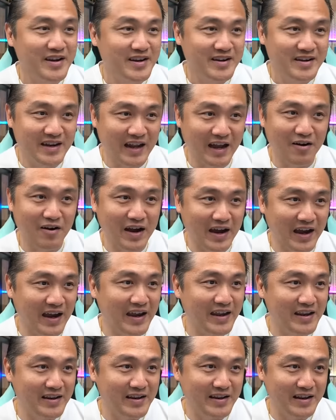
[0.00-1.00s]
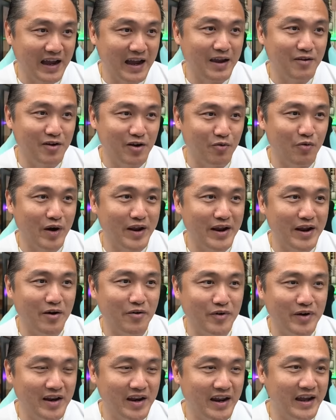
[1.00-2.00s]
Now, I got 1
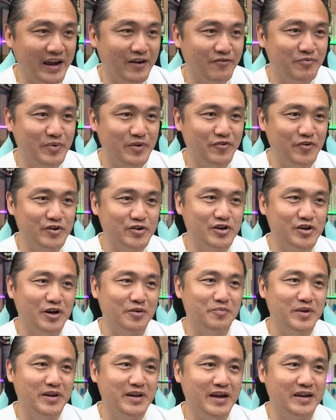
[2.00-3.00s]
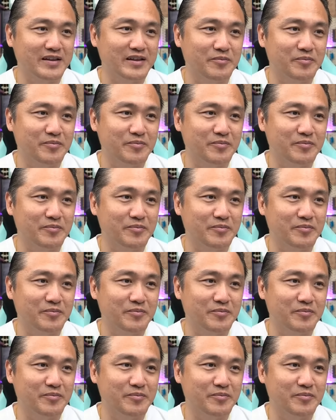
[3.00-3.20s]
hour left before sharp midnight.